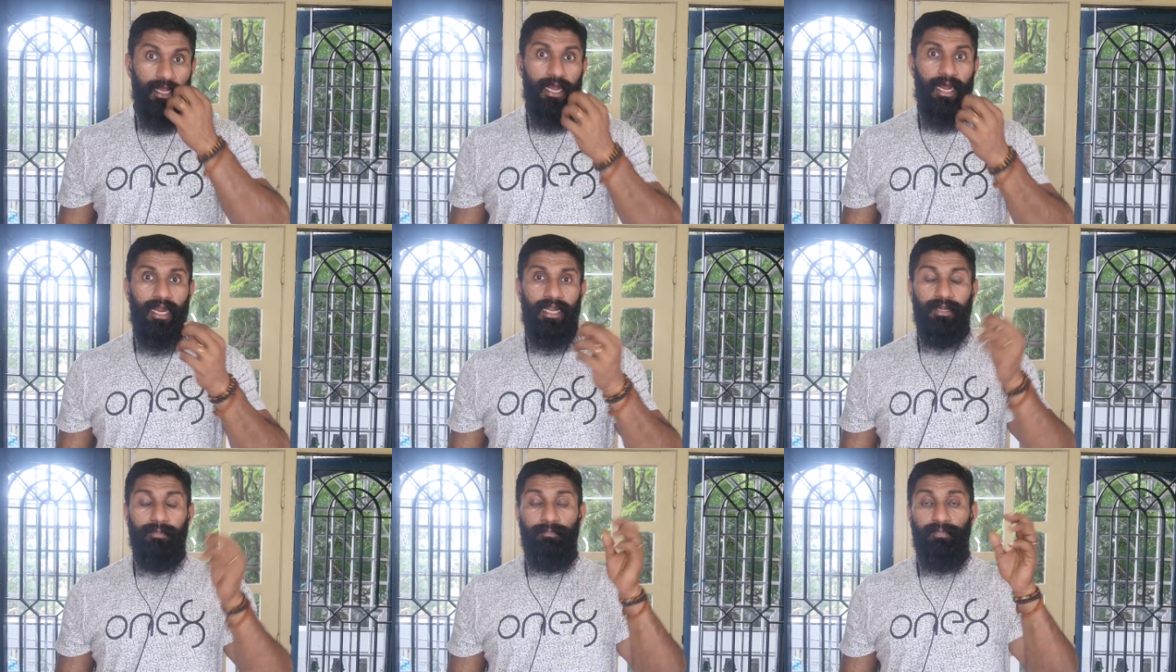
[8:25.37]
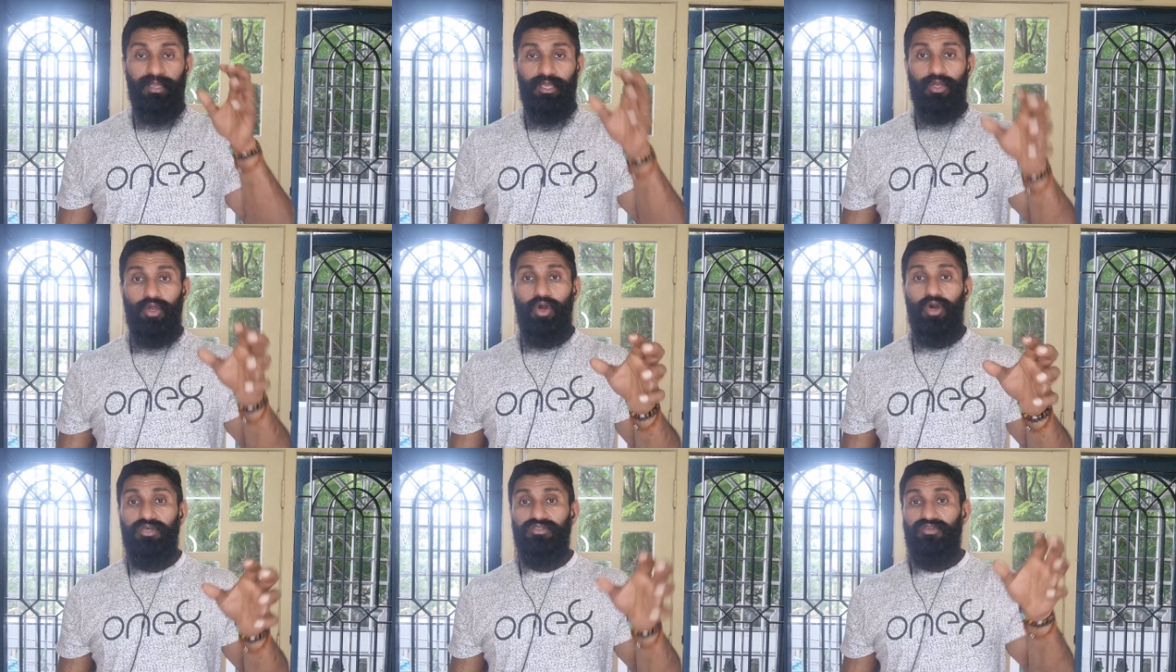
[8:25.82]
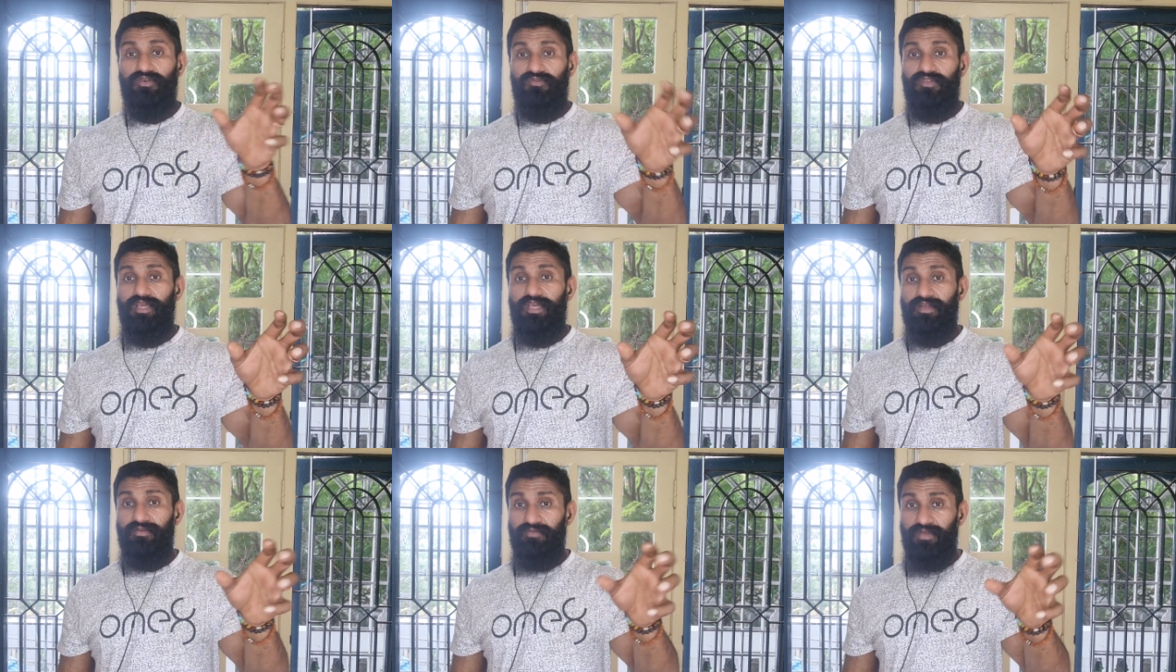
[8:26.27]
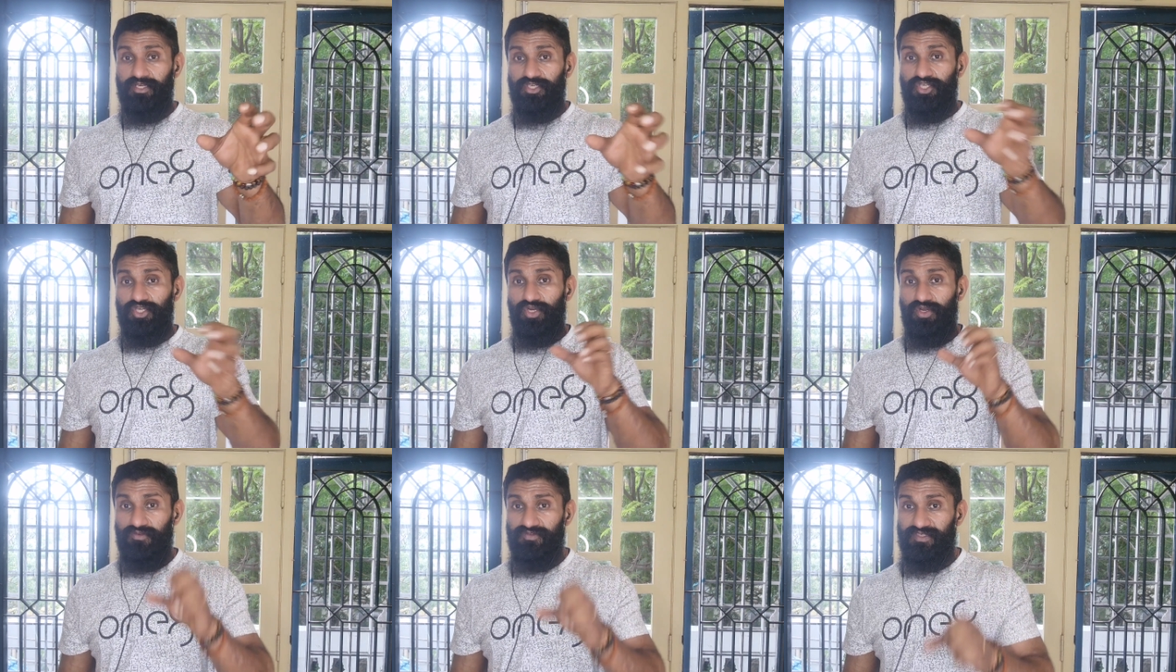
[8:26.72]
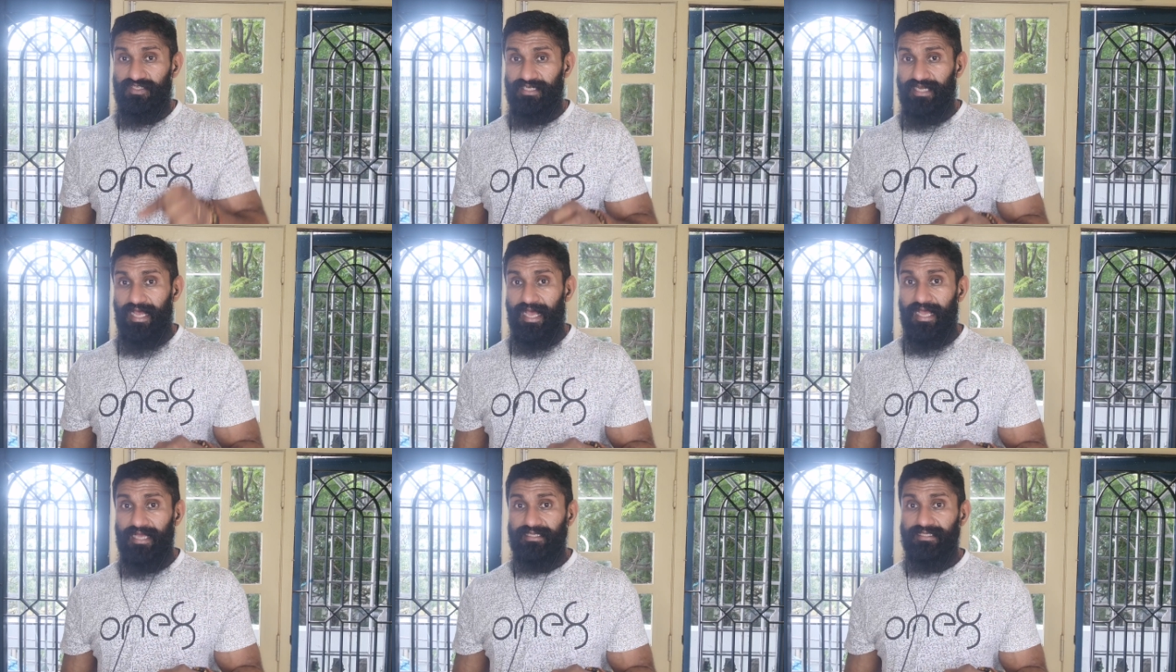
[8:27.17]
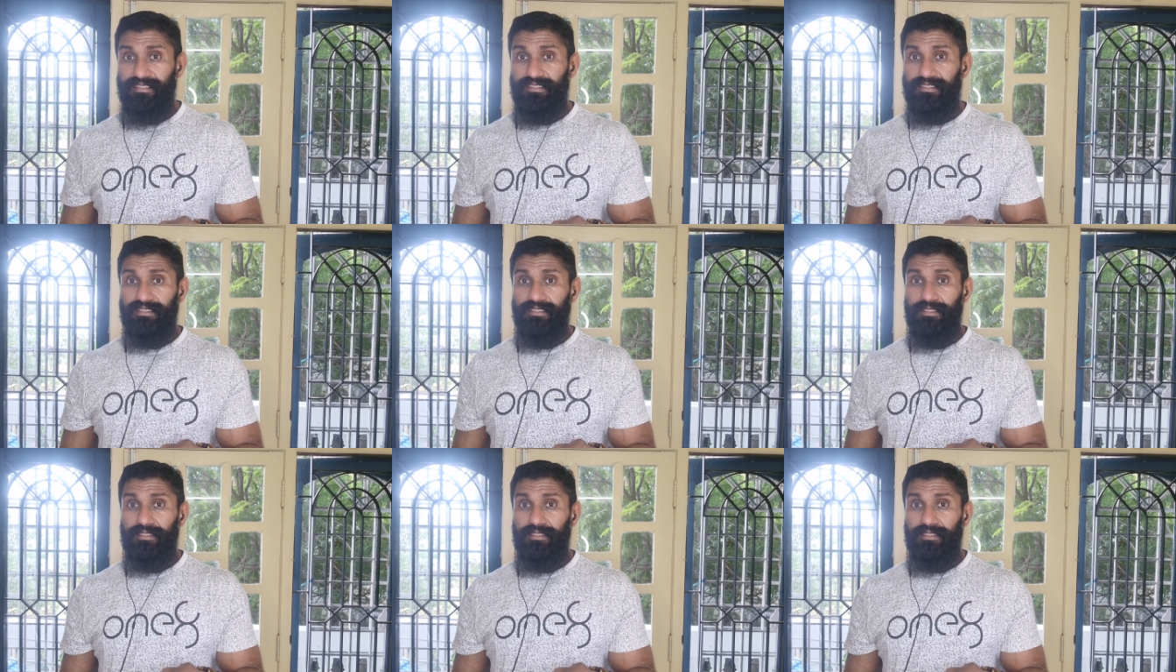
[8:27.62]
And because of the invention of snacks,